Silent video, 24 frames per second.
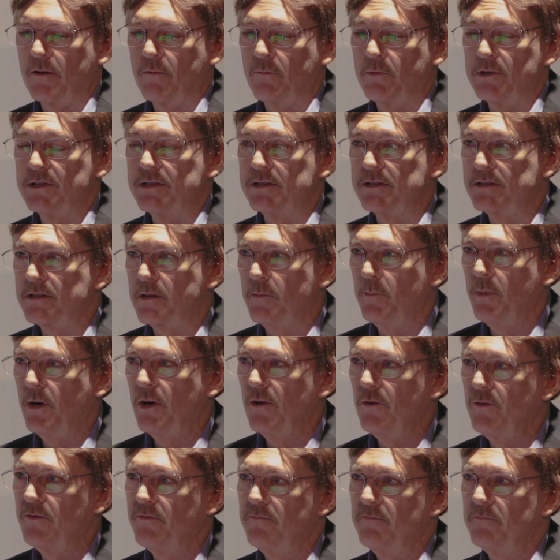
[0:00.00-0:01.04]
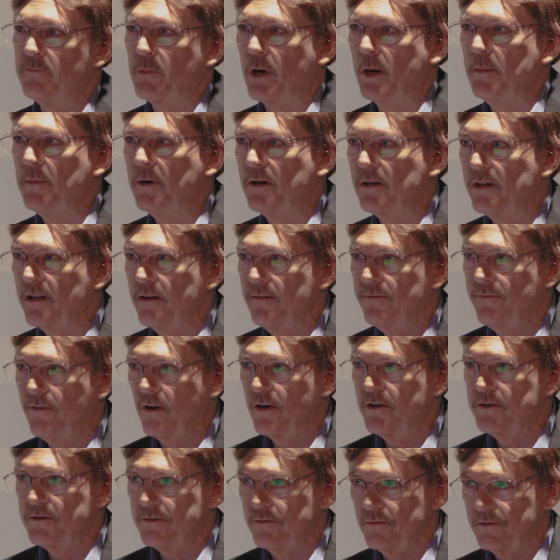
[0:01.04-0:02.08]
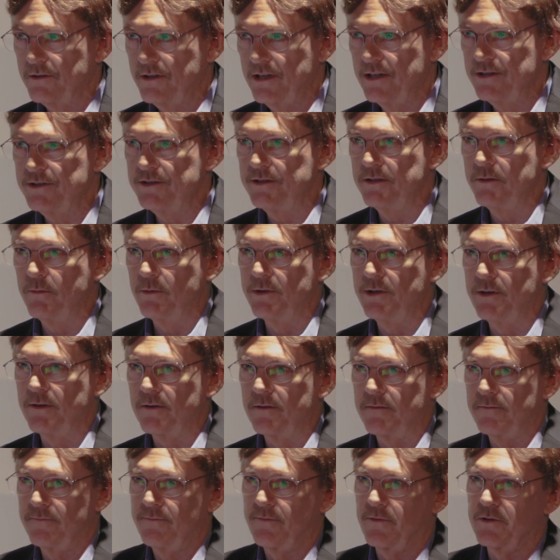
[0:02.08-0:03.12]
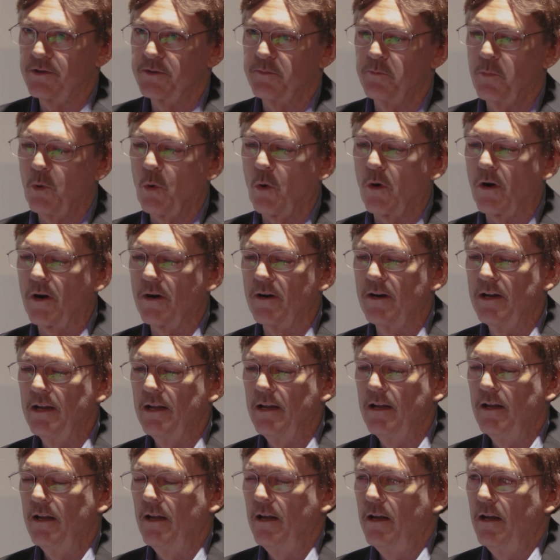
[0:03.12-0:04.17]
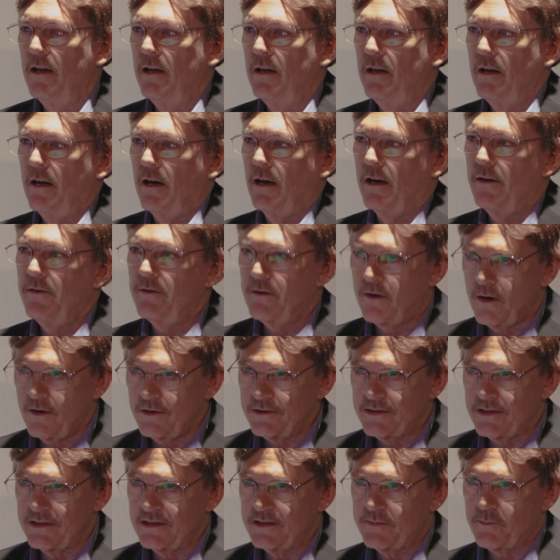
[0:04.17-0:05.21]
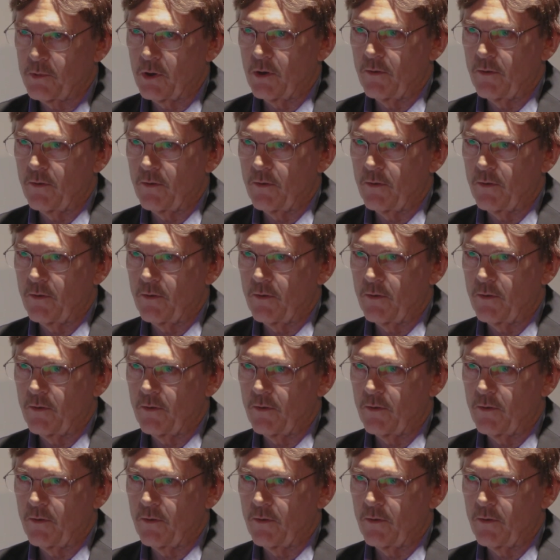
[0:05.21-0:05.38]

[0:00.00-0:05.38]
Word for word: which is composed primarily of functional tissue when you're first born, undergoes this